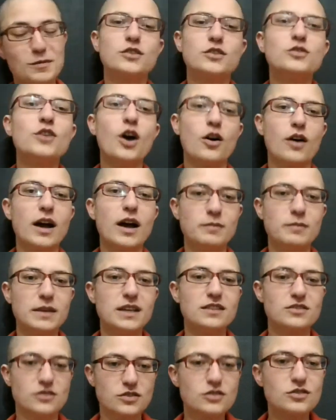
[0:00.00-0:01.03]
no, I
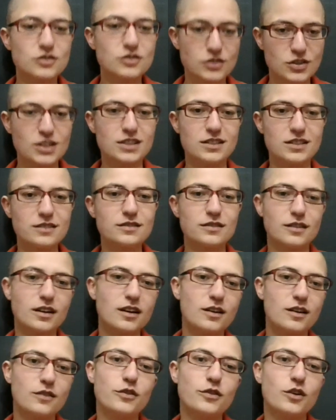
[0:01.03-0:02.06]
mean just
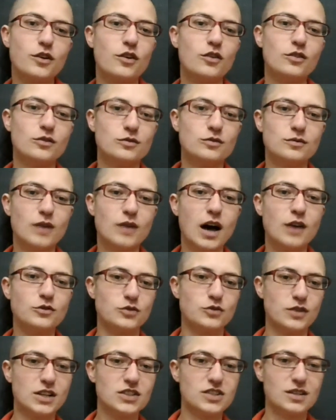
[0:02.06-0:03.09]
uh, for
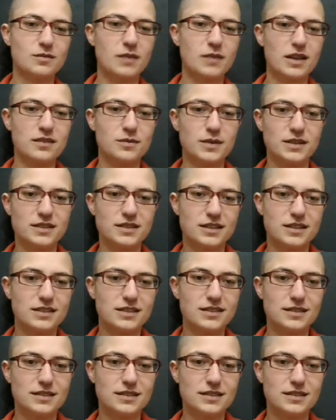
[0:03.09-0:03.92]
outreaching mathematics.